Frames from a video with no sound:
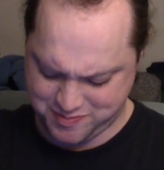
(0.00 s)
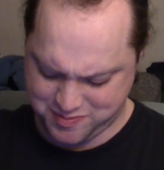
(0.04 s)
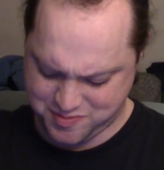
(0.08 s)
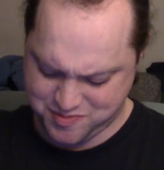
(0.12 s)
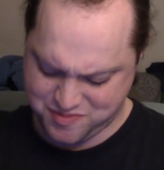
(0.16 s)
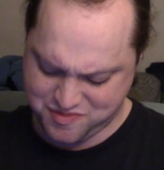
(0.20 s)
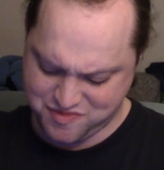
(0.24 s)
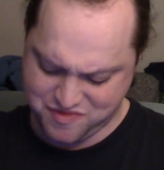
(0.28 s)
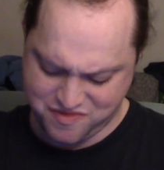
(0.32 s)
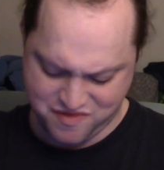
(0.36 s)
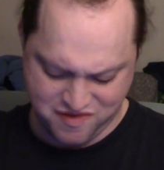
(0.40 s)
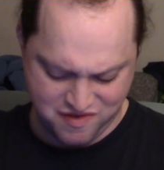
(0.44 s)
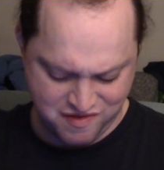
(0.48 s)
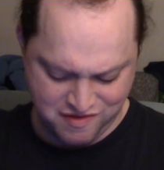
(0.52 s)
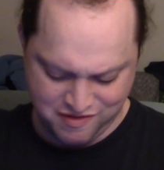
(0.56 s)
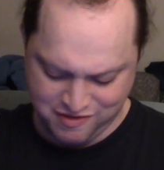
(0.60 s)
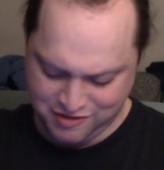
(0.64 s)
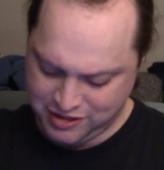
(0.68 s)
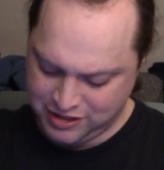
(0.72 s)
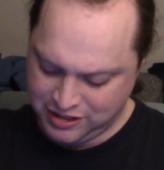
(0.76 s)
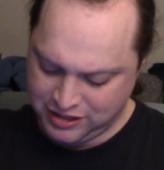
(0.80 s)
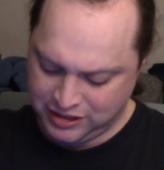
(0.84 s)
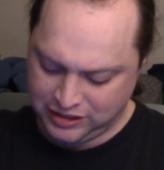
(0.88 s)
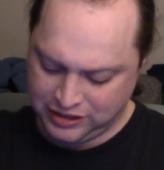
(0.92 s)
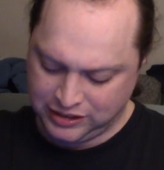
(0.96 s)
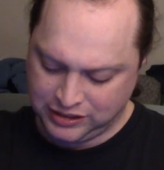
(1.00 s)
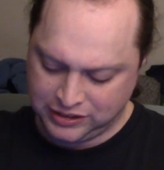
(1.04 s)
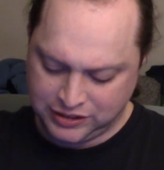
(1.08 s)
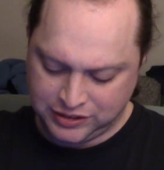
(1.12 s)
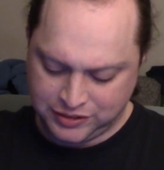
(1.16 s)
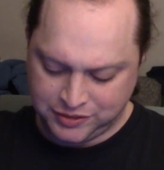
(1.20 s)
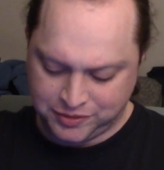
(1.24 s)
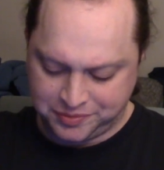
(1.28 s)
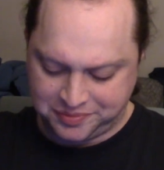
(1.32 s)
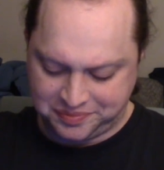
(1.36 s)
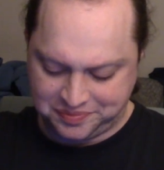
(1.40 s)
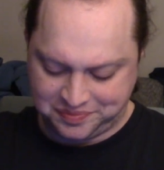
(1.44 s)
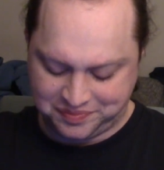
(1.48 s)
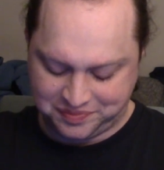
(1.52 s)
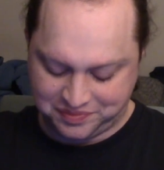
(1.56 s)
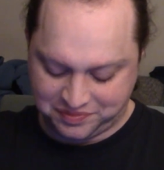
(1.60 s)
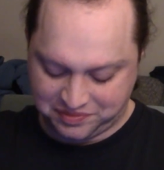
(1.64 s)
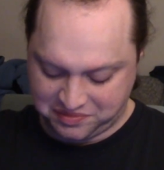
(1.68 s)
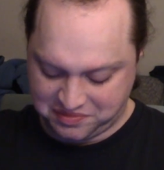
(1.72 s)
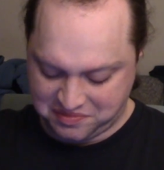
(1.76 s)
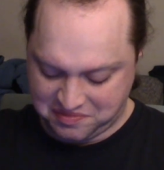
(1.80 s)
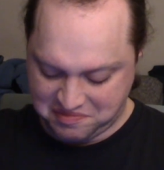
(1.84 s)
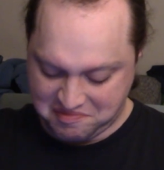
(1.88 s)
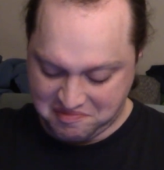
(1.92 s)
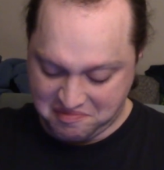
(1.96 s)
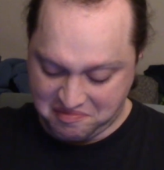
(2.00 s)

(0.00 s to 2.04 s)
[no speech]